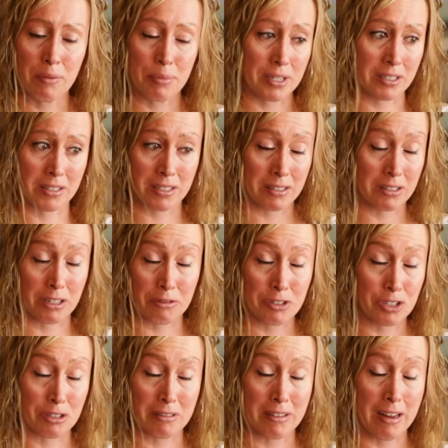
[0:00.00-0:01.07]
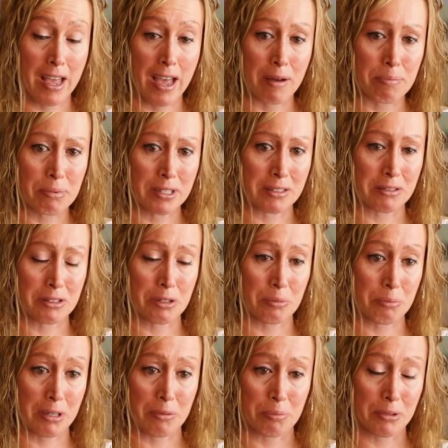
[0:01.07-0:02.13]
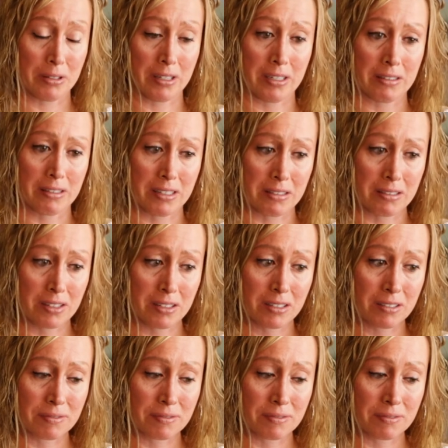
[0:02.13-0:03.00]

because this stuff shouldn't happen to people like this.